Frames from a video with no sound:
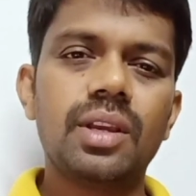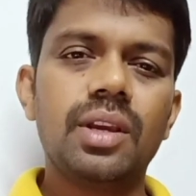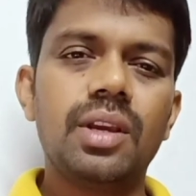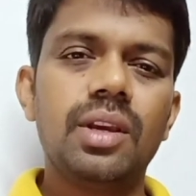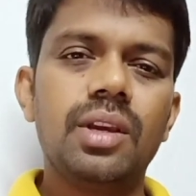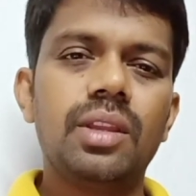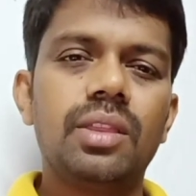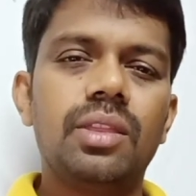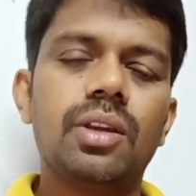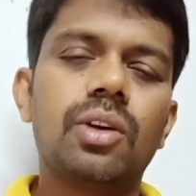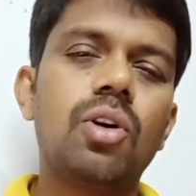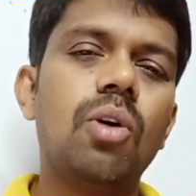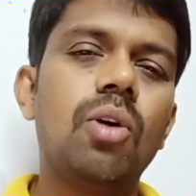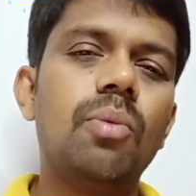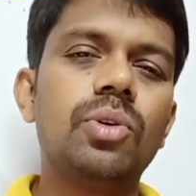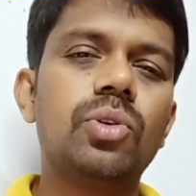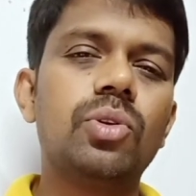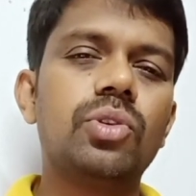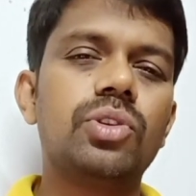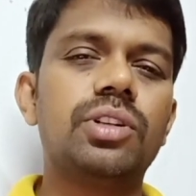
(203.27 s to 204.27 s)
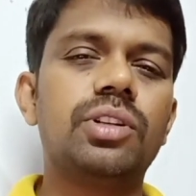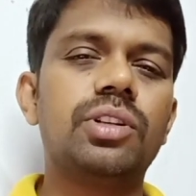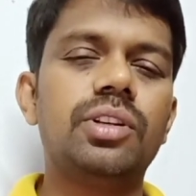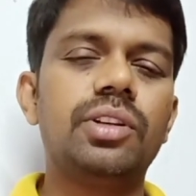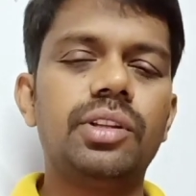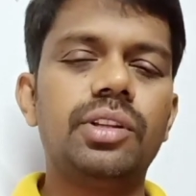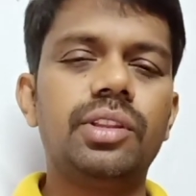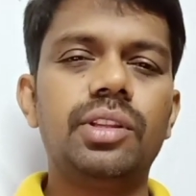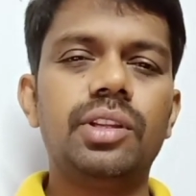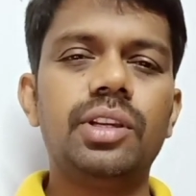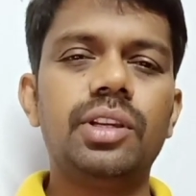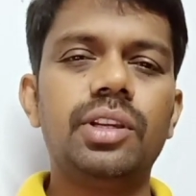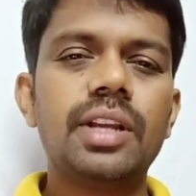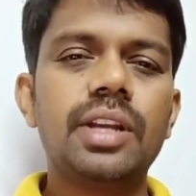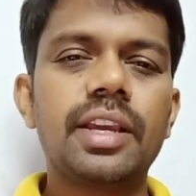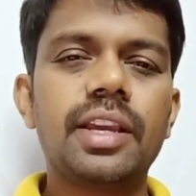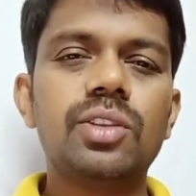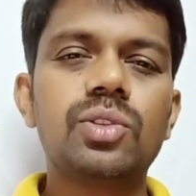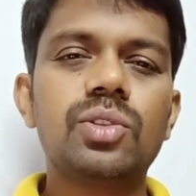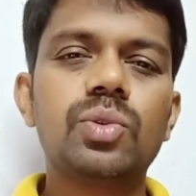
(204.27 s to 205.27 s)
The common question in is
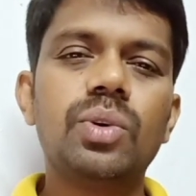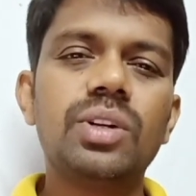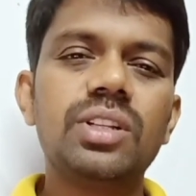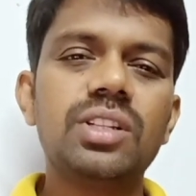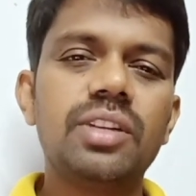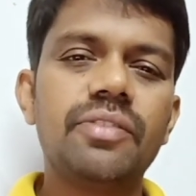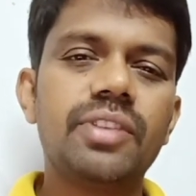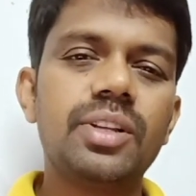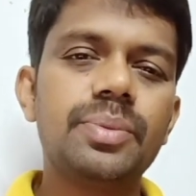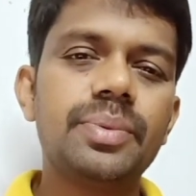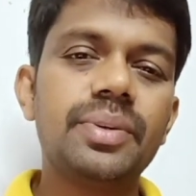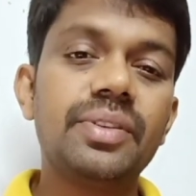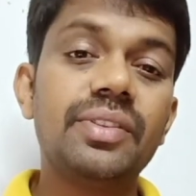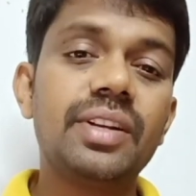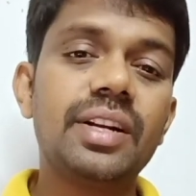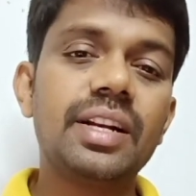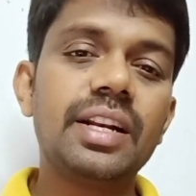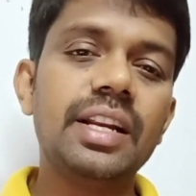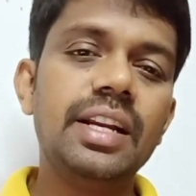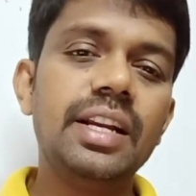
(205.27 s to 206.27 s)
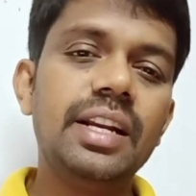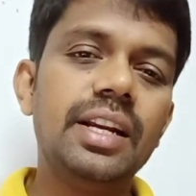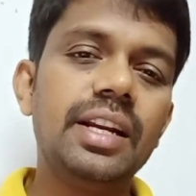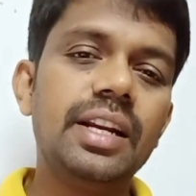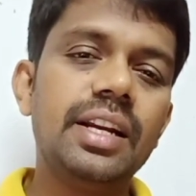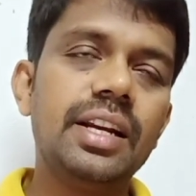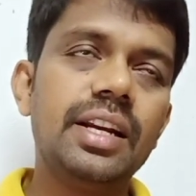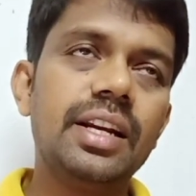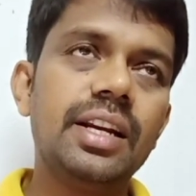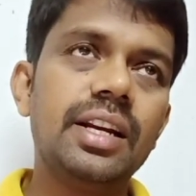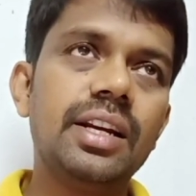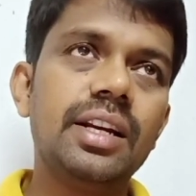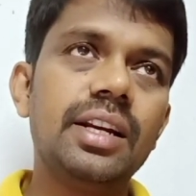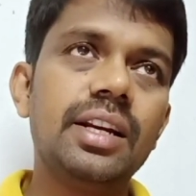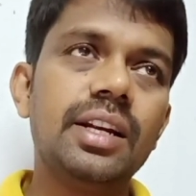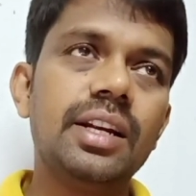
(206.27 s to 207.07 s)
like, yes, what is the difference between the re